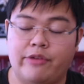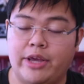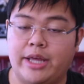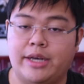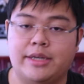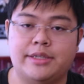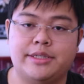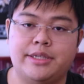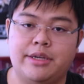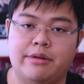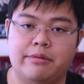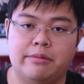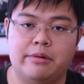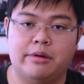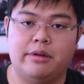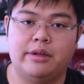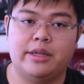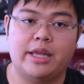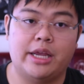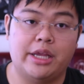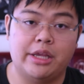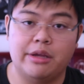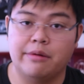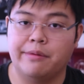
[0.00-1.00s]
fantasy
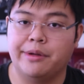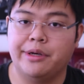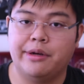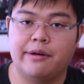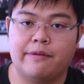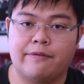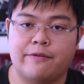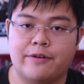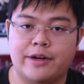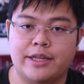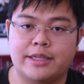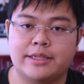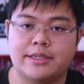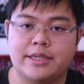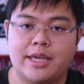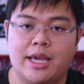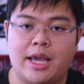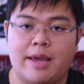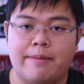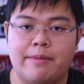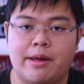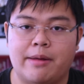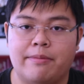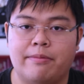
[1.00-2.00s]
world that you and your friends
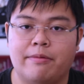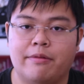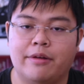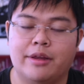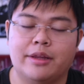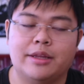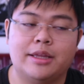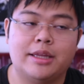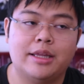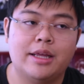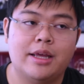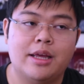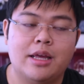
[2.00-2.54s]
came up with.